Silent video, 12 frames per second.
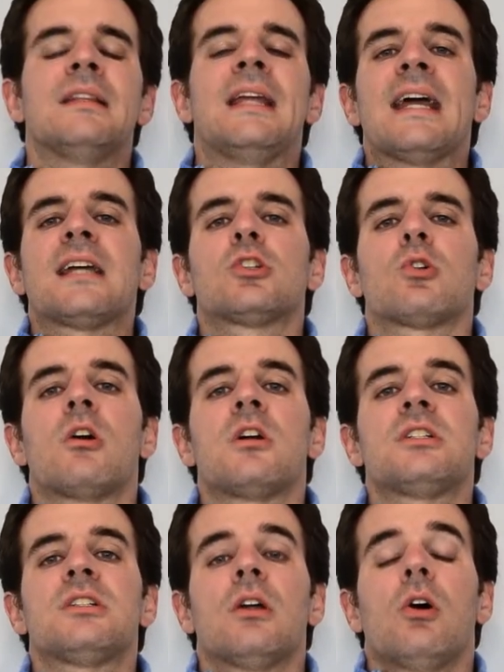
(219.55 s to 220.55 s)
The next
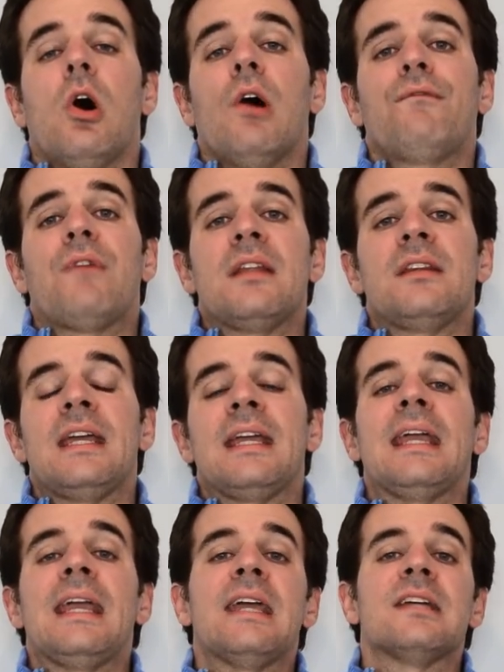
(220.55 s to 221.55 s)
source of
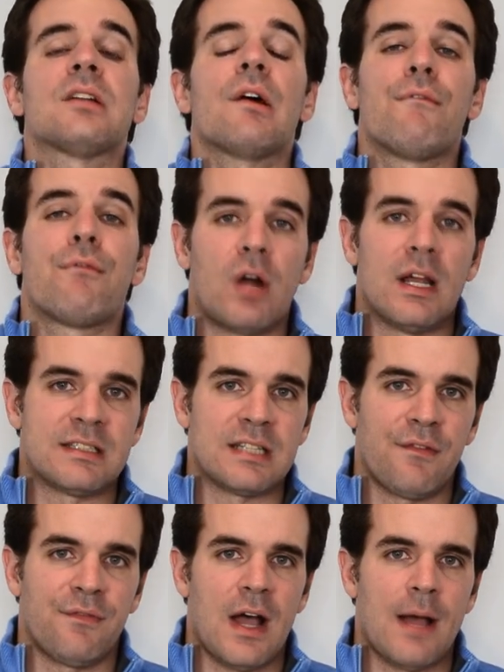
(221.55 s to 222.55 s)
funding is friends
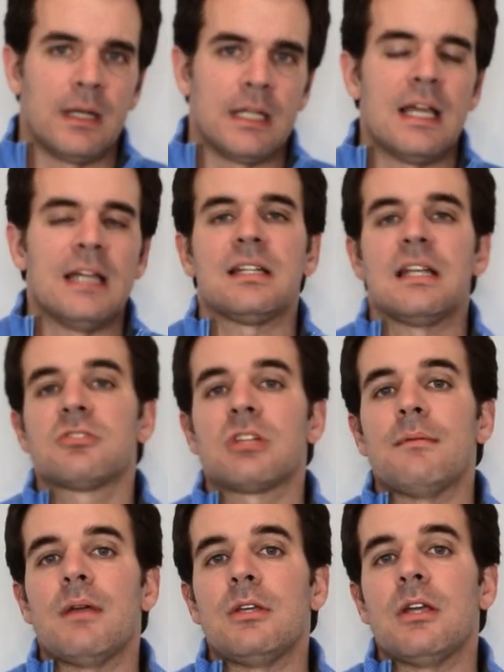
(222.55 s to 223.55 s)
and family.
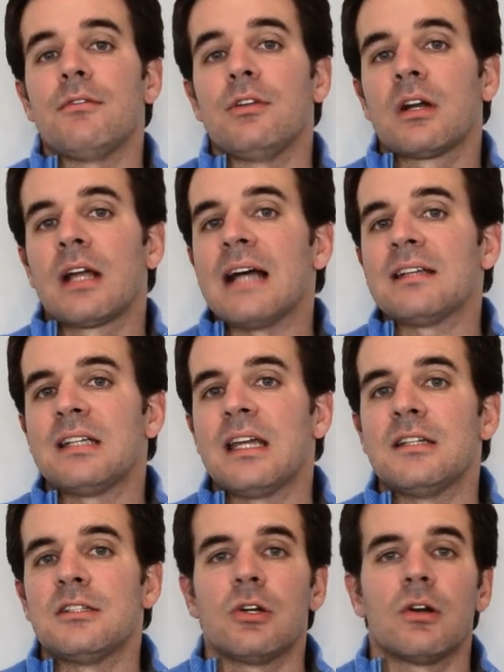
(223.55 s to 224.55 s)
Essentially, maybe you have your
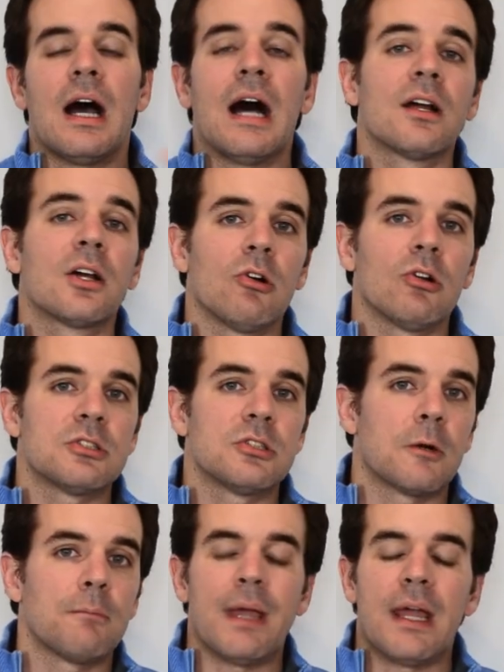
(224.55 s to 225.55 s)
cousins, your uncles,
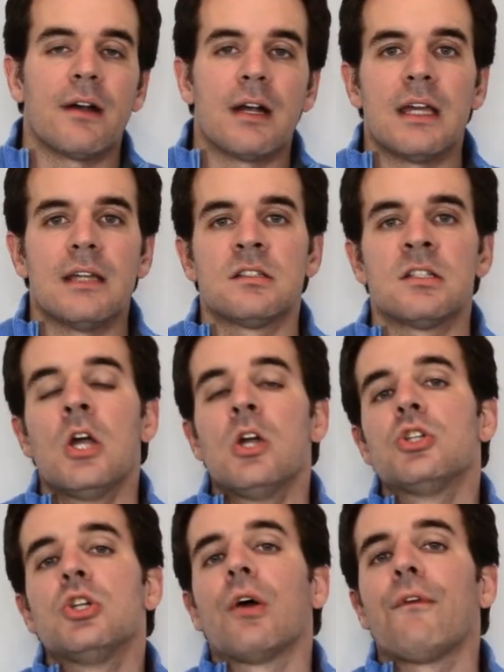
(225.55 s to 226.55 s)
your parents,
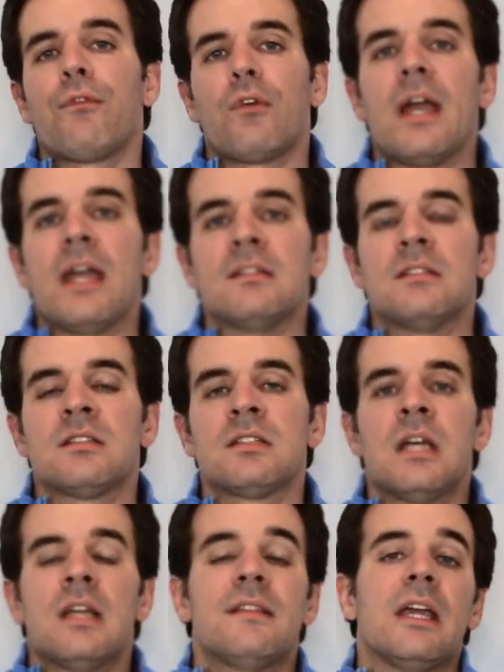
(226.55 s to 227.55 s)
your friends.
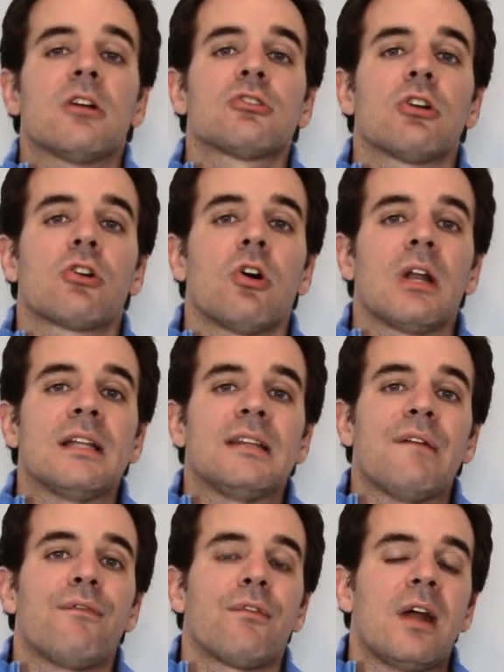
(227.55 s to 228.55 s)
They also call it
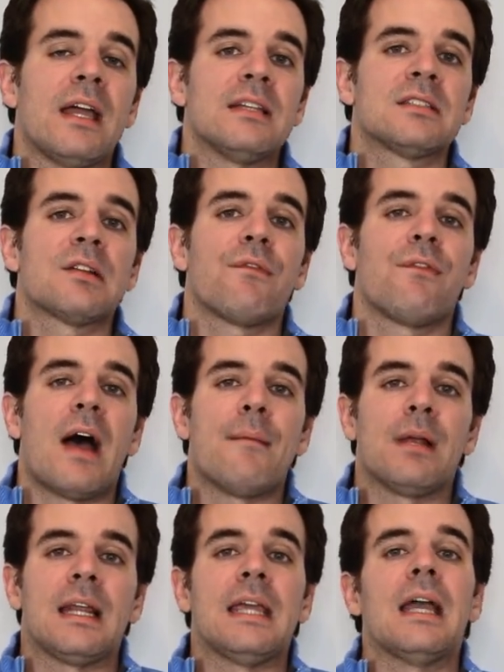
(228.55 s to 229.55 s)
the friends,
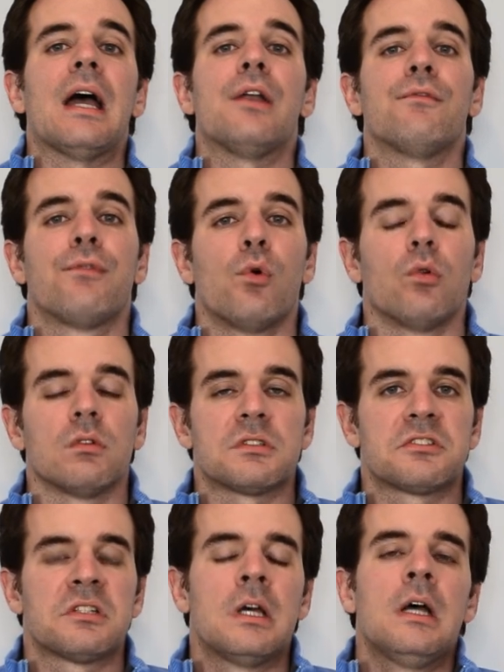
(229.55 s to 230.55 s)
family, and
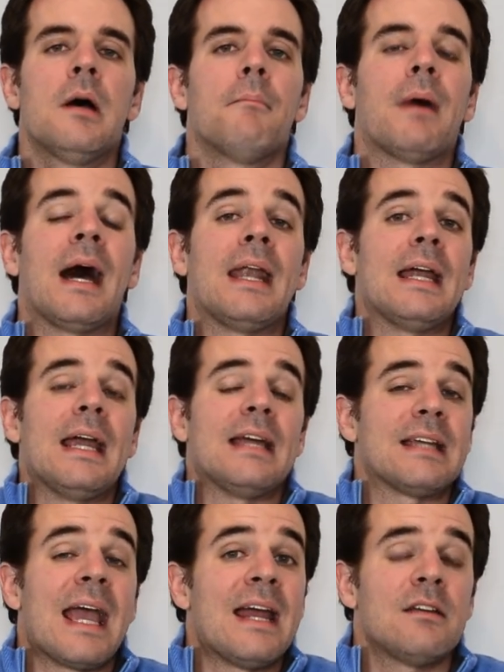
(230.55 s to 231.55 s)
fools. But
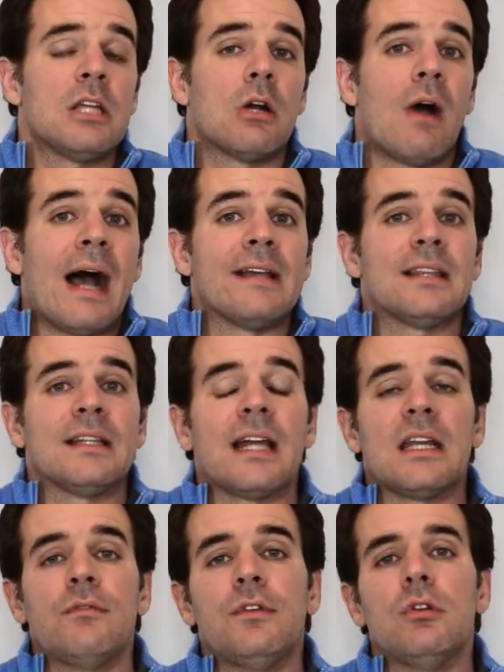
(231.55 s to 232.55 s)
again, you know, I think that
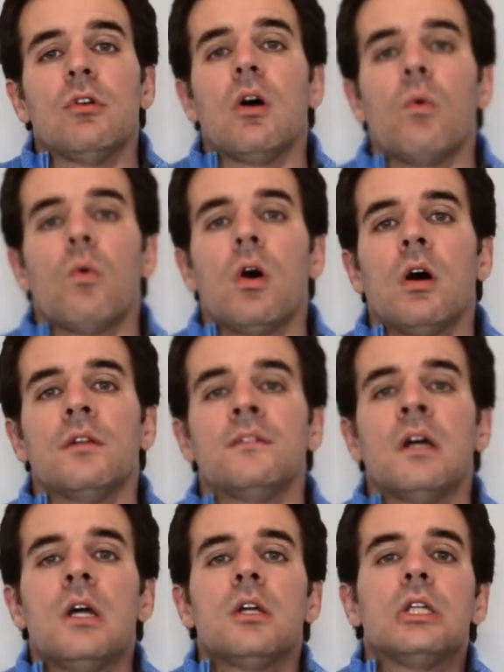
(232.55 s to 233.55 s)
if you don't want
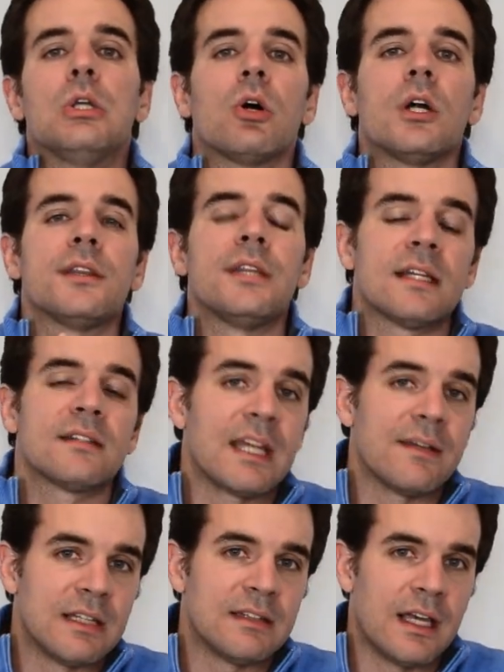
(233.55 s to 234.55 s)
your
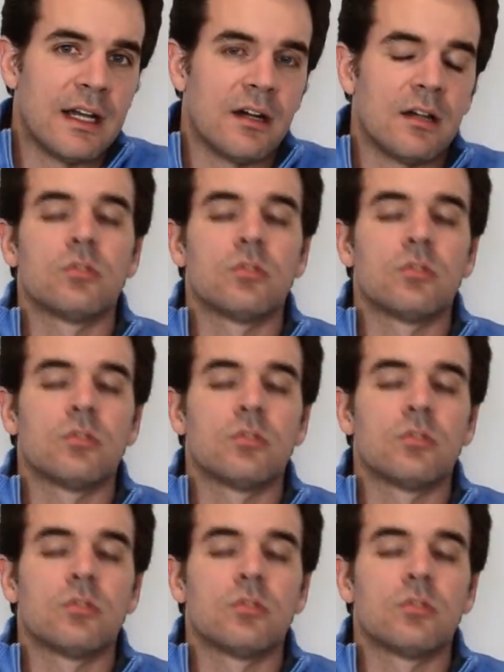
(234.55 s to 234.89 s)
Thanksgiving dinner